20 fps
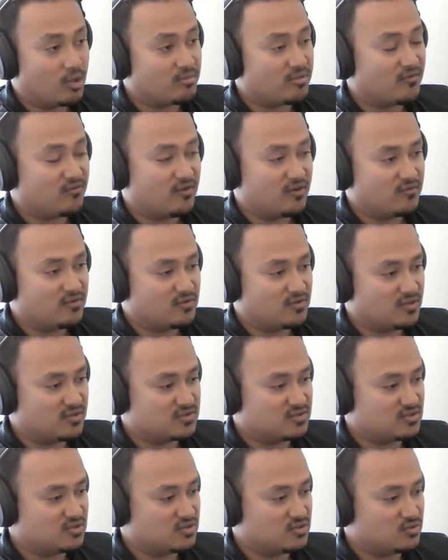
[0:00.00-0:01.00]
of my favorite
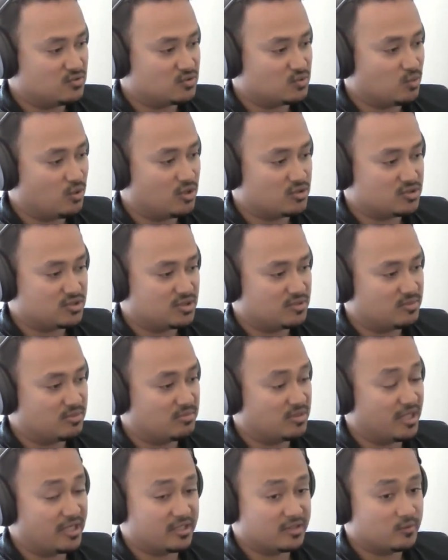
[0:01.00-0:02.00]
things to do is watch them in
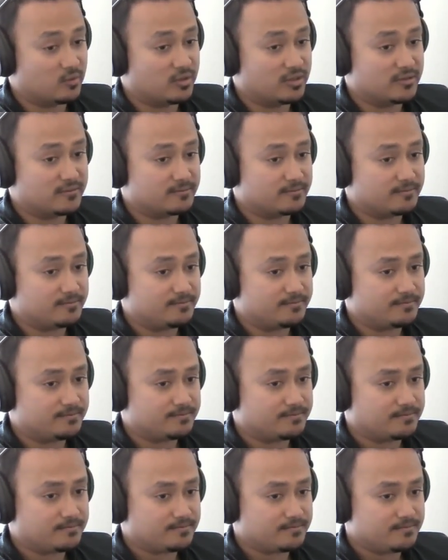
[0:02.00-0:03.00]
black and white.
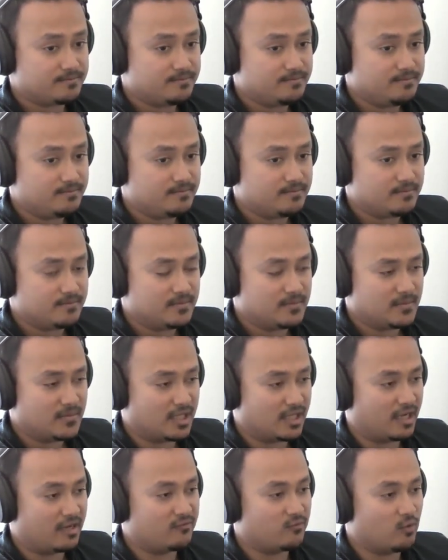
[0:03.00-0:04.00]
Oh, interesting.
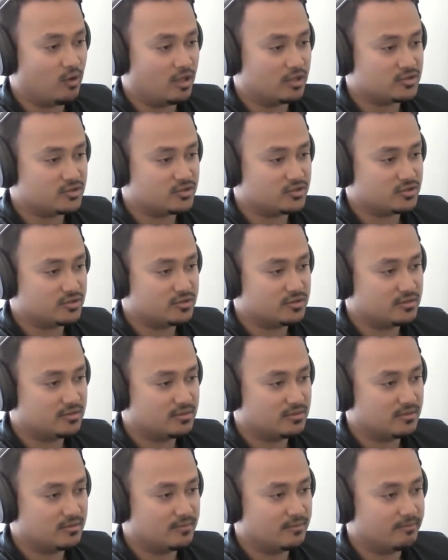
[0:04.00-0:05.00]
Like, I've watched
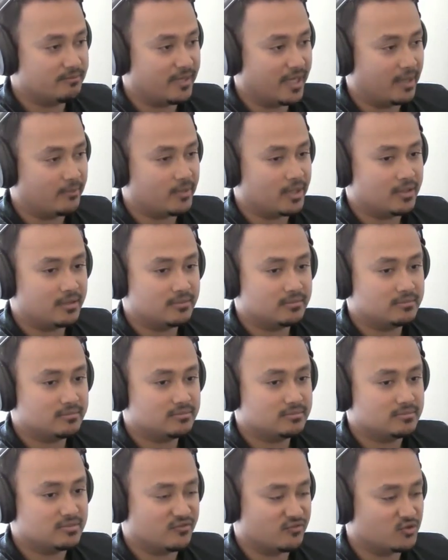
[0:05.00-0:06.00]
Batman,
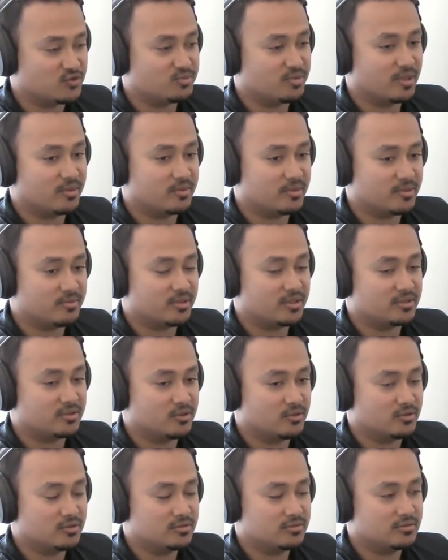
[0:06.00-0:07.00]
the first Batman by
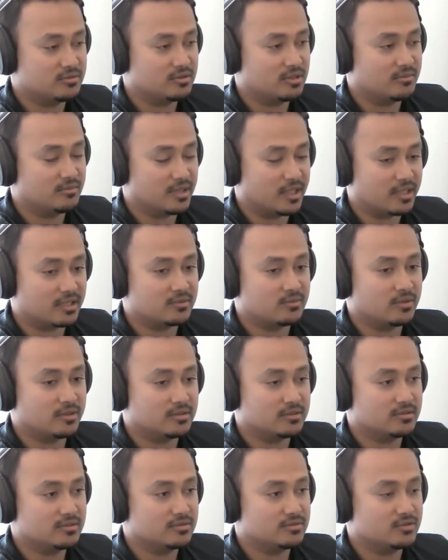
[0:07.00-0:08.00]
Nolan, in black and white
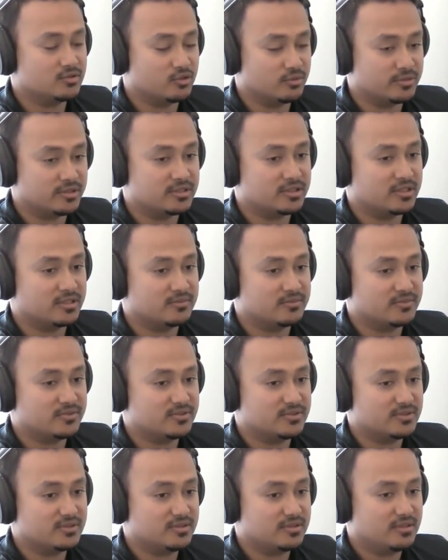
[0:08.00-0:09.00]
so many times.